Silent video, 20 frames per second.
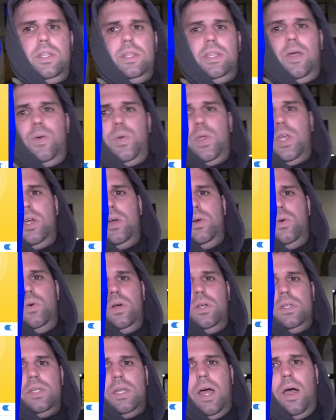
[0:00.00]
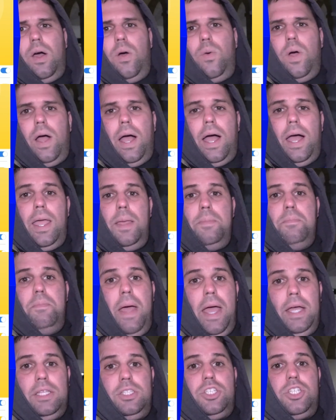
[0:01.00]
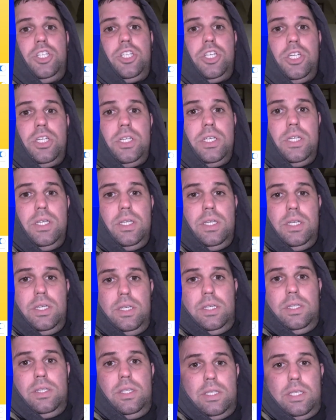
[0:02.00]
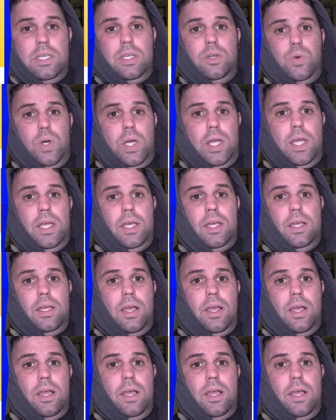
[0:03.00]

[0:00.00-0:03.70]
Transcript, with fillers: There we go. Now I match the scenery.